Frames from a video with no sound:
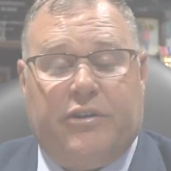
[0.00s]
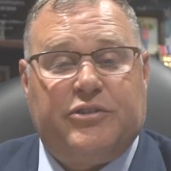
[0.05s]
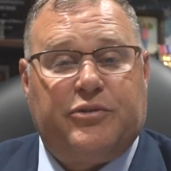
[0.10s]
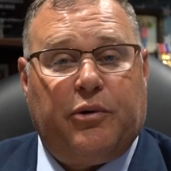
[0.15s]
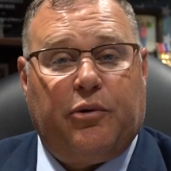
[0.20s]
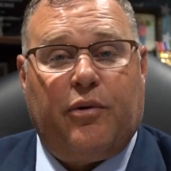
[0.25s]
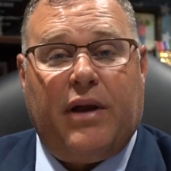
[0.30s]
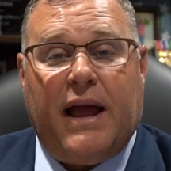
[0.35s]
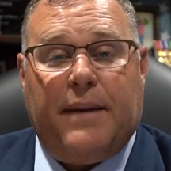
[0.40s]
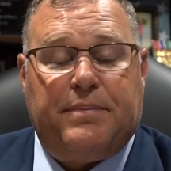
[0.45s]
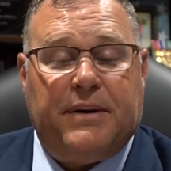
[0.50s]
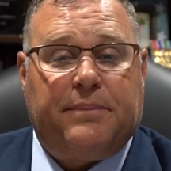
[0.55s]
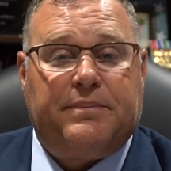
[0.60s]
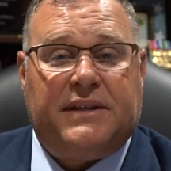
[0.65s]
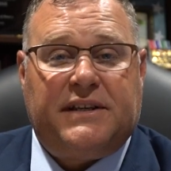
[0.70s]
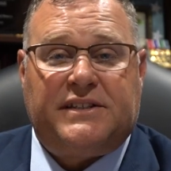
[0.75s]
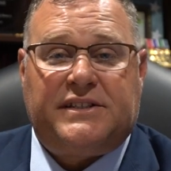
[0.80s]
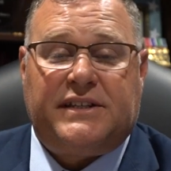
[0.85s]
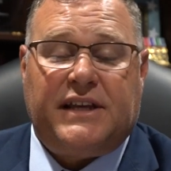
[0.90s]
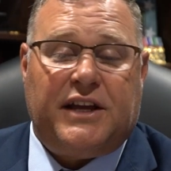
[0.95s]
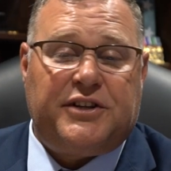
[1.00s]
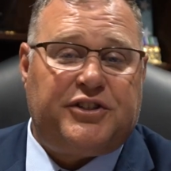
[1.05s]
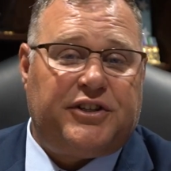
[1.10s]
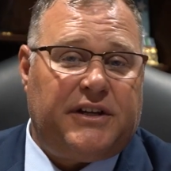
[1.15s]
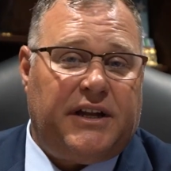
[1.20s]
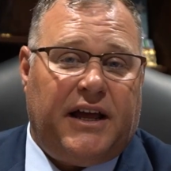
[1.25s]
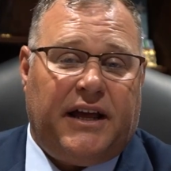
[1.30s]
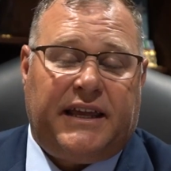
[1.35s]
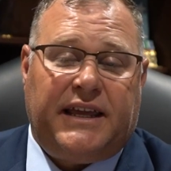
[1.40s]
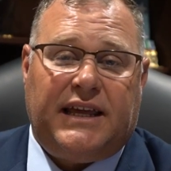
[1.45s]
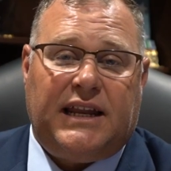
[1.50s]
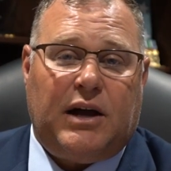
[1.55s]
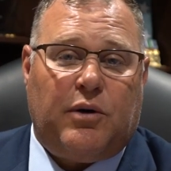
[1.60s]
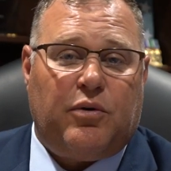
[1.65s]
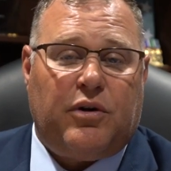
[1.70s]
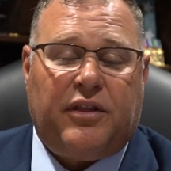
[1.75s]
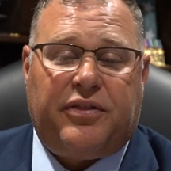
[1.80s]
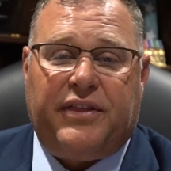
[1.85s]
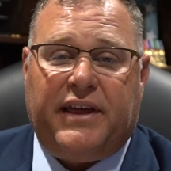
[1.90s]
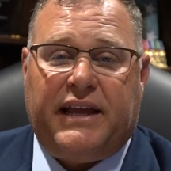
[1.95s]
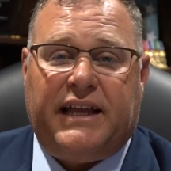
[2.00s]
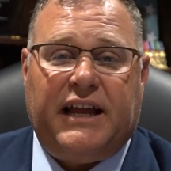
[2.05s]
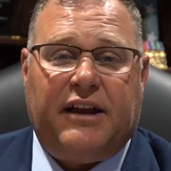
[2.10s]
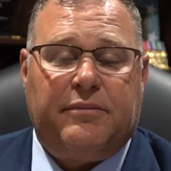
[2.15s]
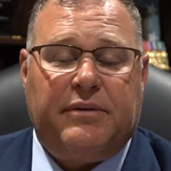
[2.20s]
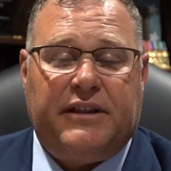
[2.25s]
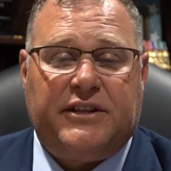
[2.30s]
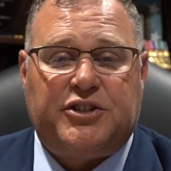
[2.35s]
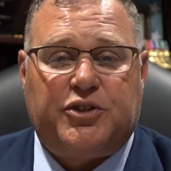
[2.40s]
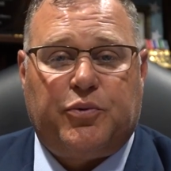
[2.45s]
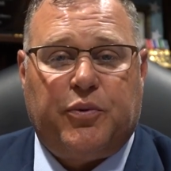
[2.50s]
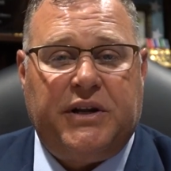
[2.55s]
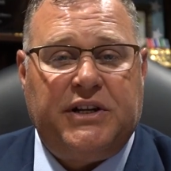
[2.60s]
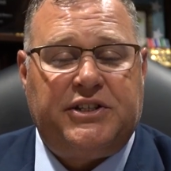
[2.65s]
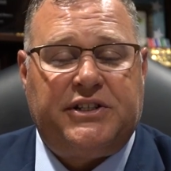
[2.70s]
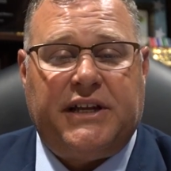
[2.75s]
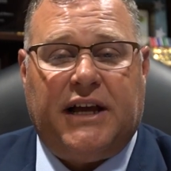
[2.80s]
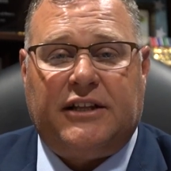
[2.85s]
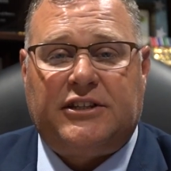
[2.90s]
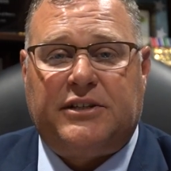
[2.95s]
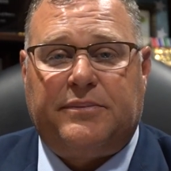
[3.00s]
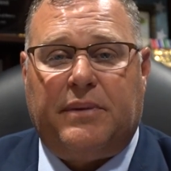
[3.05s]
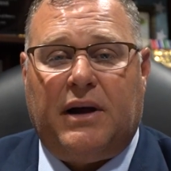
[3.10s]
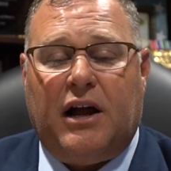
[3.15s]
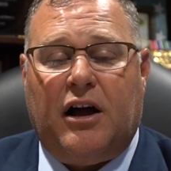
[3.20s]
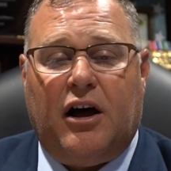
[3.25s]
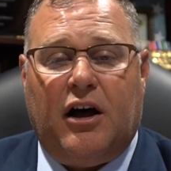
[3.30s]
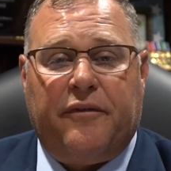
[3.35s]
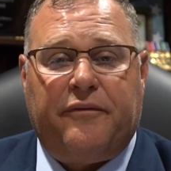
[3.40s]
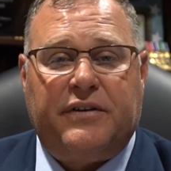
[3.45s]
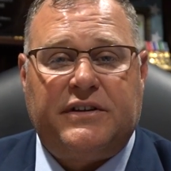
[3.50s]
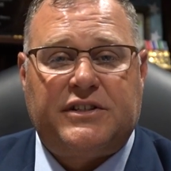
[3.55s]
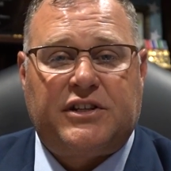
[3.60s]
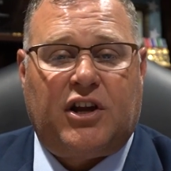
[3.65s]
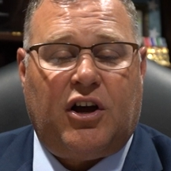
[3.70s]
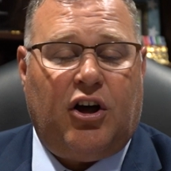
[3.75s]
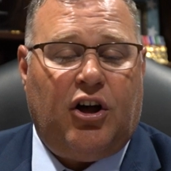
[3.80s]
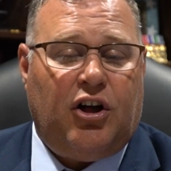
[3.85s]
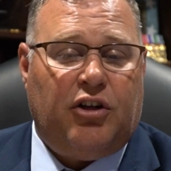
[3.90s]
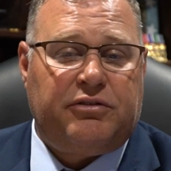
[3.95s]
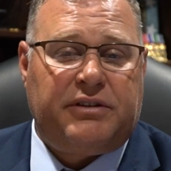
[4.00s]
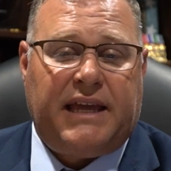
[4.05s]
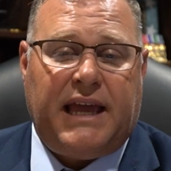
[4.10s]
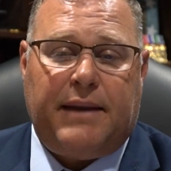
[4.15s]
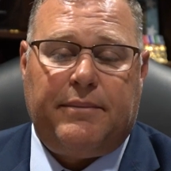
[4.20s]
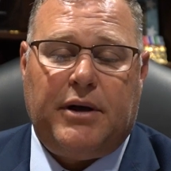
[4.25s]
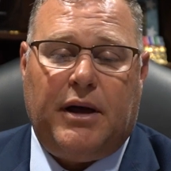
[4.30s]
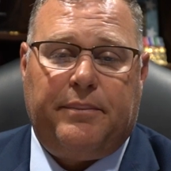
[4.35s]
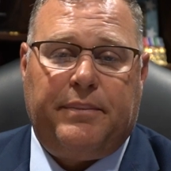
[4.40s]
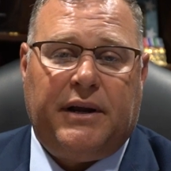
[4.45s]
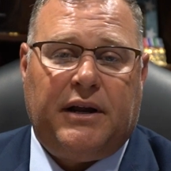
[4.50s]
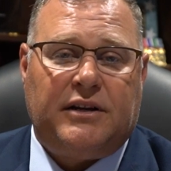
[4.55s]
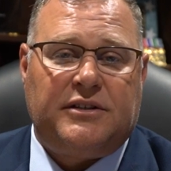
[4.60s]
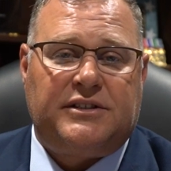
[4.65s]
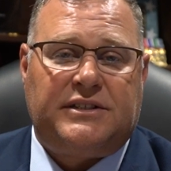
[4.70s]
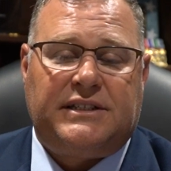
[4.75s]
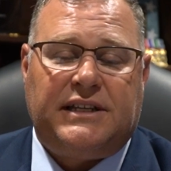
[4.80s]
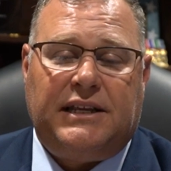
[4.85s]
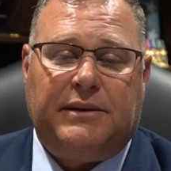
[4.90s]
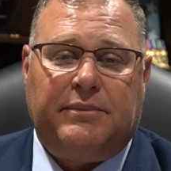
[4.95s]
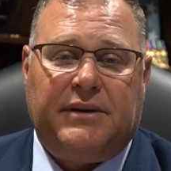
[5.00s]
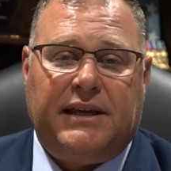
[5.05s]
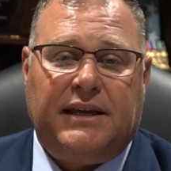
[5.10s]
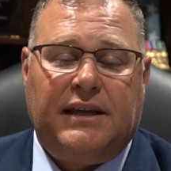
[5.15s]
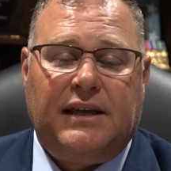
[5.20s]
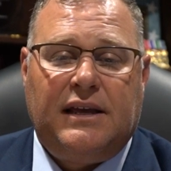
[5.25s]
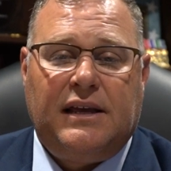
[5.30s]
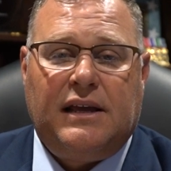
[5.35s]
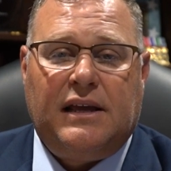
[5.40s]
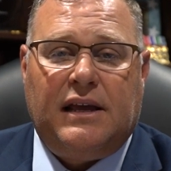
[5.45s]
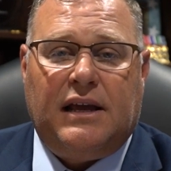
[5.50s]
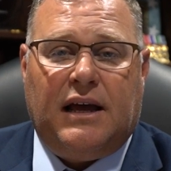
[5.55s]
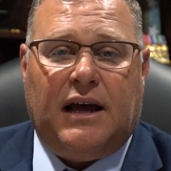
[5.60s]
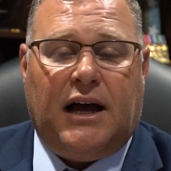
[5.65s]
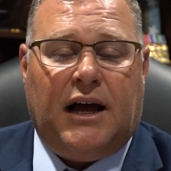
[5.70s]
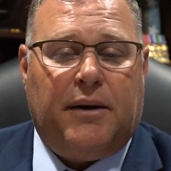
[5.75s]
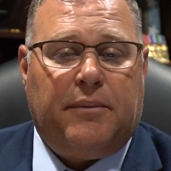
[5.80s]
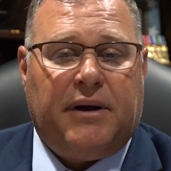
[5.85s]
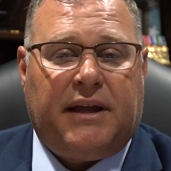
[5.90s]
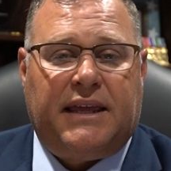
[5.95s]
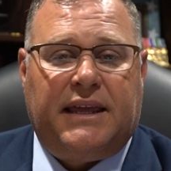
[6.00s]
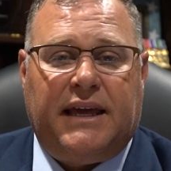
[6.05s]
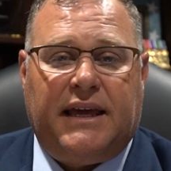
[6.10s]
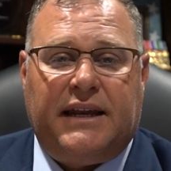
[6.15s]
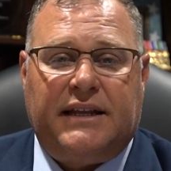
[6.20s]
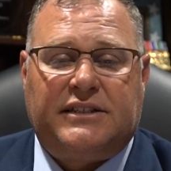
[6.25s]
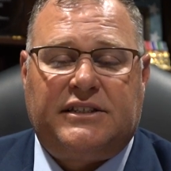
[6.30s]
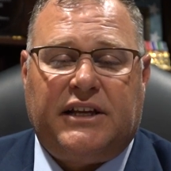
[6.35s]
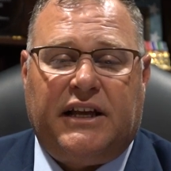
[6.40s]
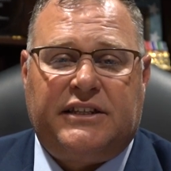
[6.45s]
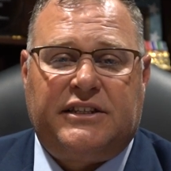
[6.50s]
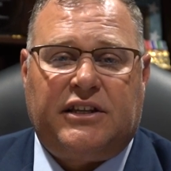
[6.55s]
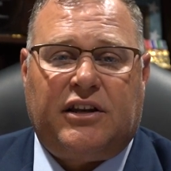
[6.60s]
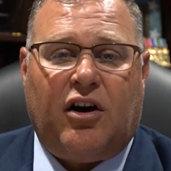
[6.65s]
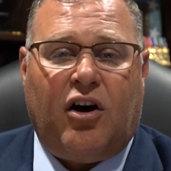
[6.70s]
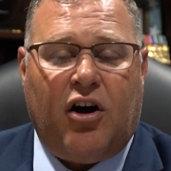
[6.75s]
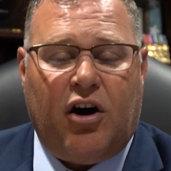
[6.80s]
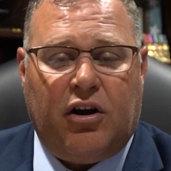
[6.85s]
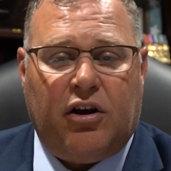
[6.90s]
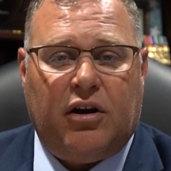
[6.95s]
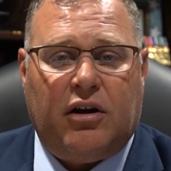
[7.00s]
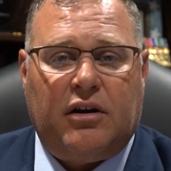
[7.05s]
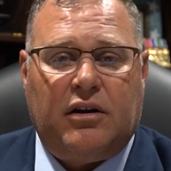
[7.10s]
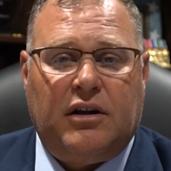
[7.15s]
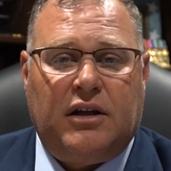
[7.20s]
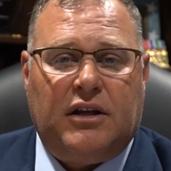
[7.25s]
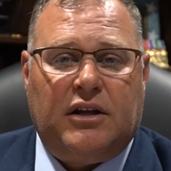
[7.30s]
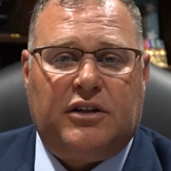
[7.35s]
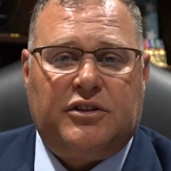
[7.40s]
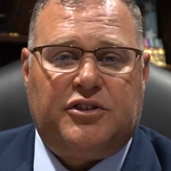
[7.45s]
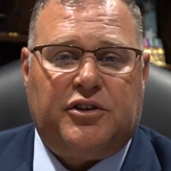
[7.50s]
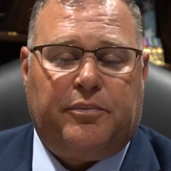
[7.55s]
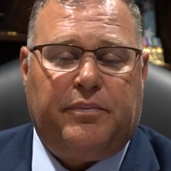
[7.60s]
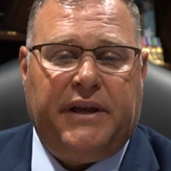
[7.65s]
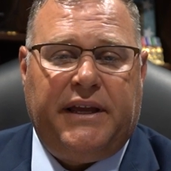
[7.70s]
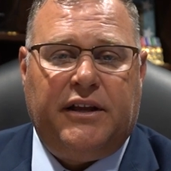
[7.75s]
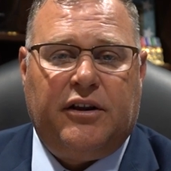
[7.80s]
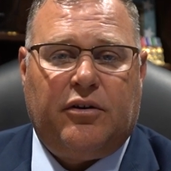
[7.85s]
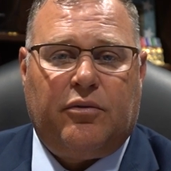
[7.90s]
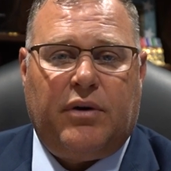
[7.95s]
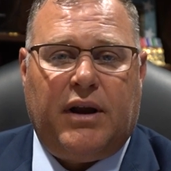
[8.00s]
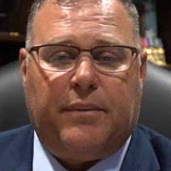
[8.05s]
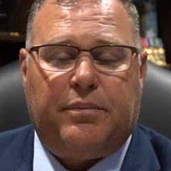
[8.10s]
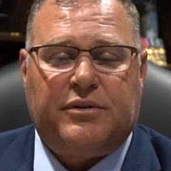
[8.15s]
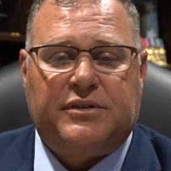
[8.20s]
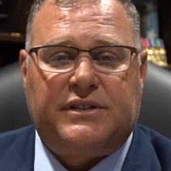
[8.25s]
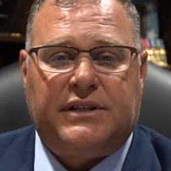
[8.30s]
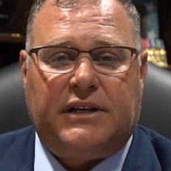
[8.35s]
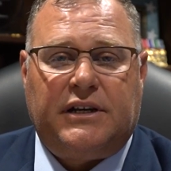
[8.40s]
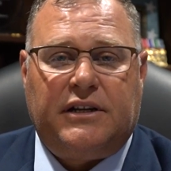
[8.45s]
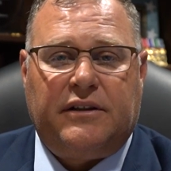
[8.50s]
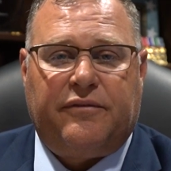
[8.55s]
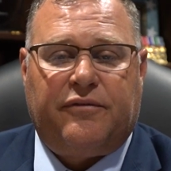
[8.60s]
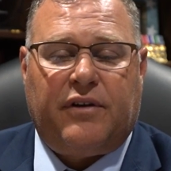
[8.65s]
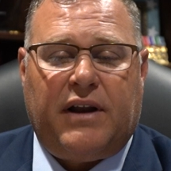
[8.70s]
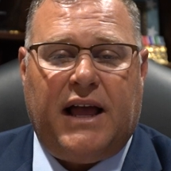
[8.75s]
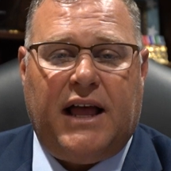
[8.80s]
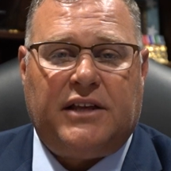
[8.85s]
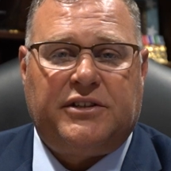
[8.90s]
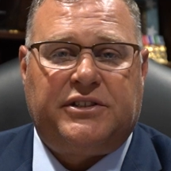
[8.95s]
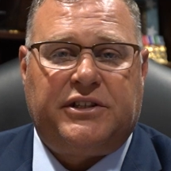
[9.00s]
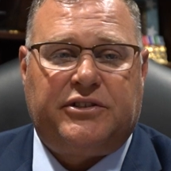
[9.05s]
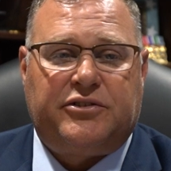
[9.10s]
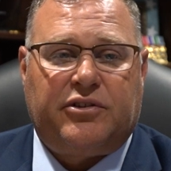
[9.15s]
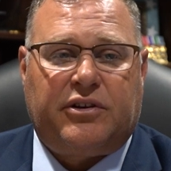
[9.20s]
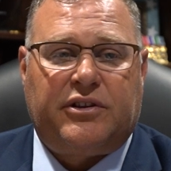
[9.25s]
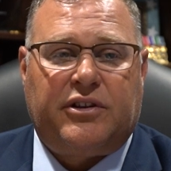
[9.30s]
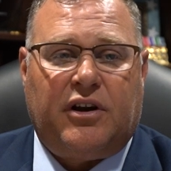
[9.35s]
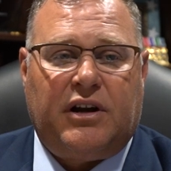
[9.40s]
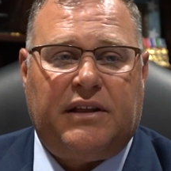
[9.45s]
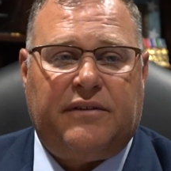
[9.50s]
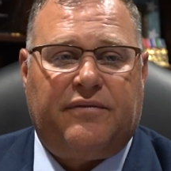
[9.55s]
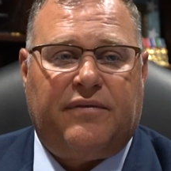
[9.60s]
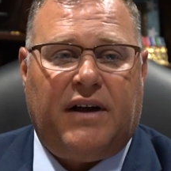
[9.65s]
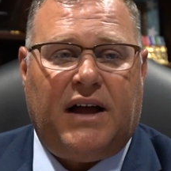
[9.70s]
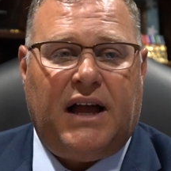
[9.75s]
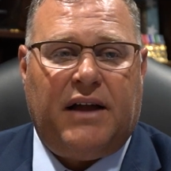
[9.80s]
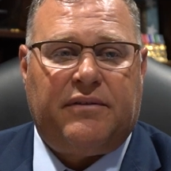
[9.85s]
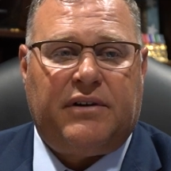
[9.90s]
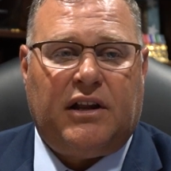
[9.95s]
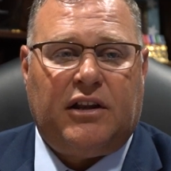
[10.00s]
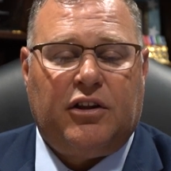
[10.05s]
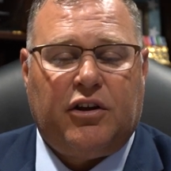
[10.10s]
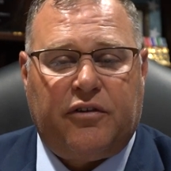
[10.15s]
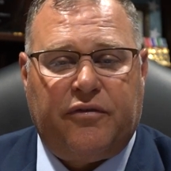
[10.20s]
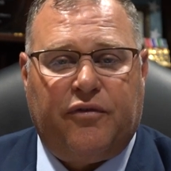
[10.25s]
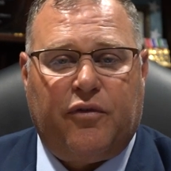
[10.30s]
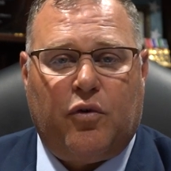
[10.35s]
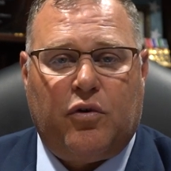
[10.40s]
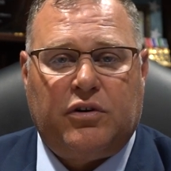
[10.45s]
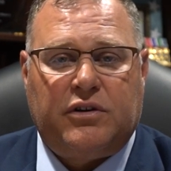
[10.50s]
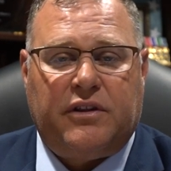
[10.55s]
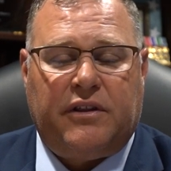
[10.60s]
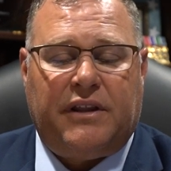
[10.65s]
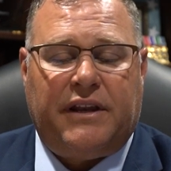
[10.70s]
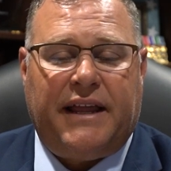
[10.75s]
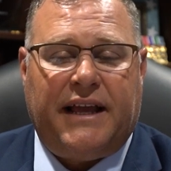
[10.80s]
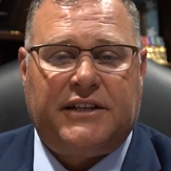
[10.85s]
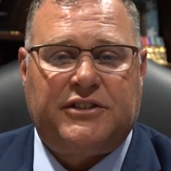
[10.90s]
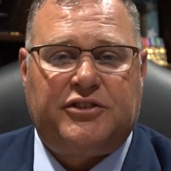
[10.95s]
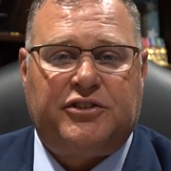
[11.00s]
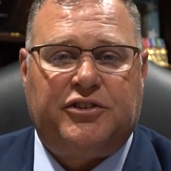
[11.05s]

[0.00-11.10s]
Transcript: as we wrap up this session, again, I want to thank everybody that's reached out to my office, came up here and seen me. Again, it's an honor to be your representative House District 35, and I look forward to the next